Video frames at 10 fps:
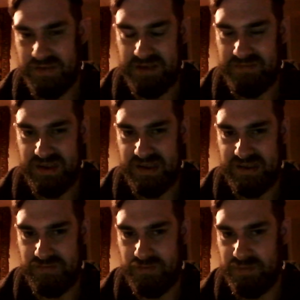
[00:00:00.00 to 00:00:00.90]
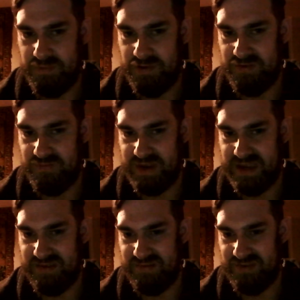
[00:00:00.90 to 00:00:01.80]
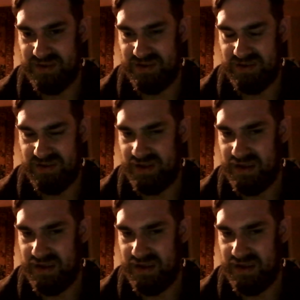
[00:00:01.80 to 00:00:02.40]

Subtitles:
having this woman around and